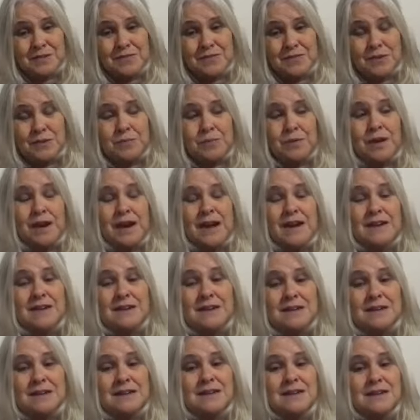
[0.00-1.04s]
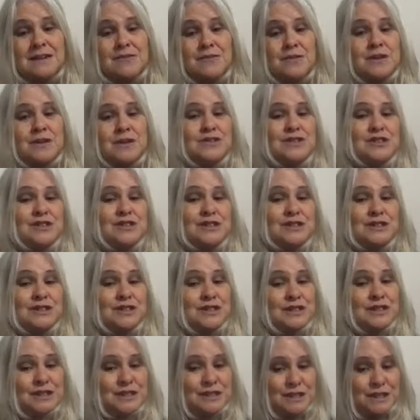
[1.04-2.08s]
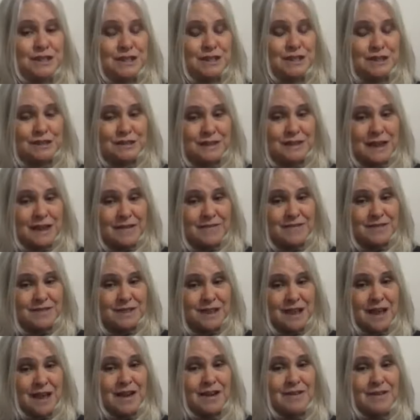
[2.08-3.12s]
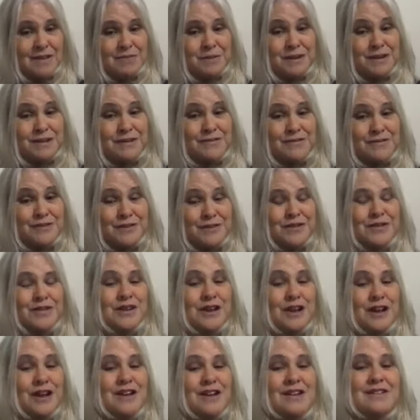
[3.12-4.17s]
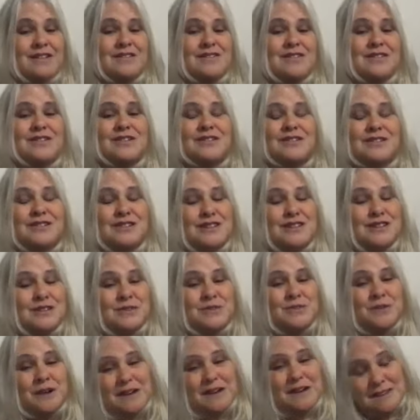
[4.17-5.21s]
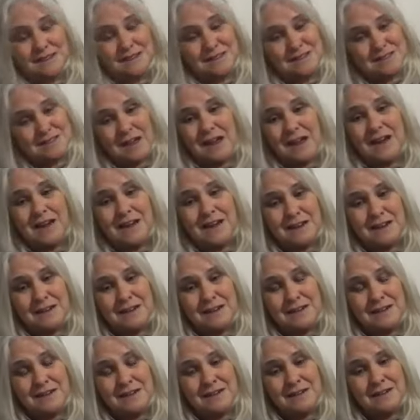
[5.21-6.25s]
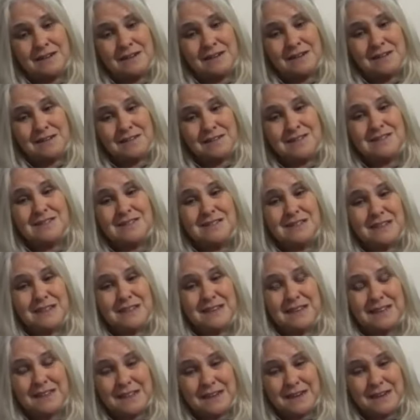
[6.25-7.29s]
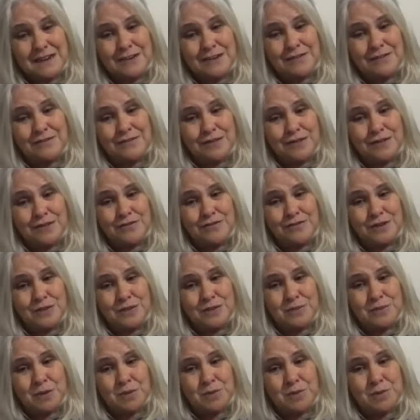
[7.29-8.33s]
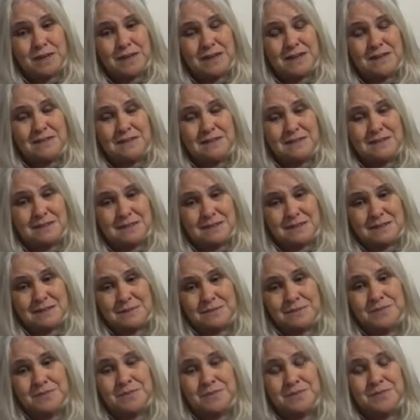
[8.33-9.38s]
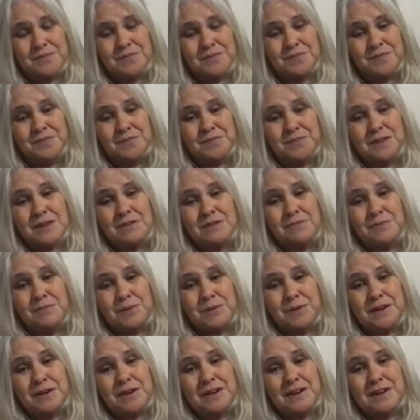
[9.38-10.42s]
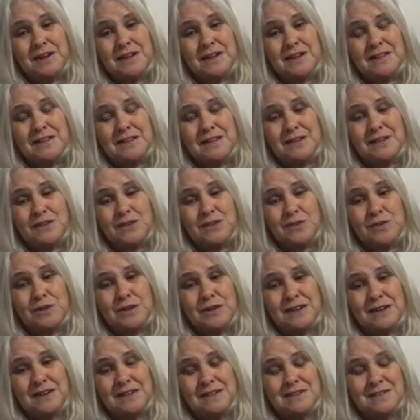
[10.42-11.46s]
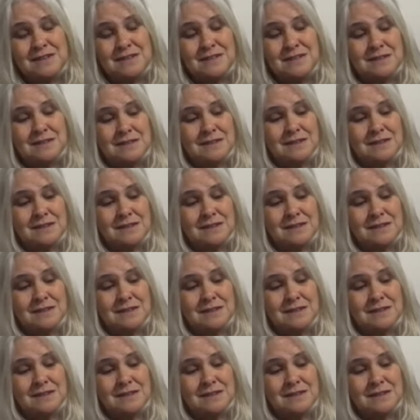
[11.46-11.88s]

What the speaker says: If you're pregnant, I want you to turn to your left side, but if you're not, turn to your right side. Just lay there for a few moments and breathe and notice.